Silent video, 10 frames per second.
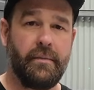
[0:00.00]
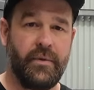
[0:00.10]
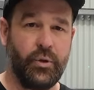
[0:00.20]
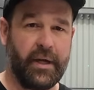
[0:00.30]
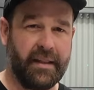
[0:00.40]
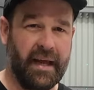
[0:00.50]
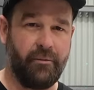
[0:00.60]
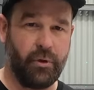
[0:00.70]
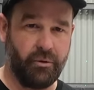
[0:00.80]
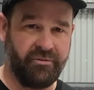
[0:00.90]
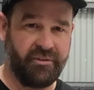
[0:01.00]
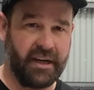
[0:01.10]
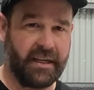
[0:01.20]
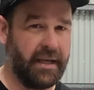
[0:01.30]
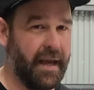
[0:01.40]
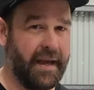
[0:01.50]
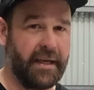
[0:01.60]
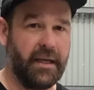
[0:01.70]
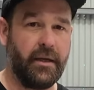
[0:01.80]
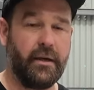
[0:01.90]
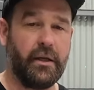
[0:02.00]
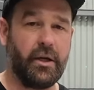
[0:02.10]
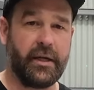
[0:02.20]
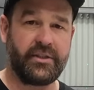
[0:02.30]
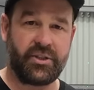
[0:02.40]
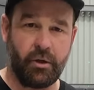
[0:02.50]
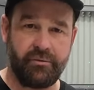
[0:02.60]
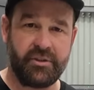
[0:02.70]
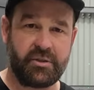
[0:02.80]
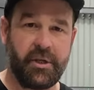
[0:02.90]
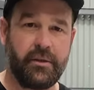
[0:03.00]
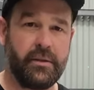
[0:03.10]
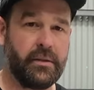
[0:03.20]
you'll get that real funky, eggy, like sulfur smell.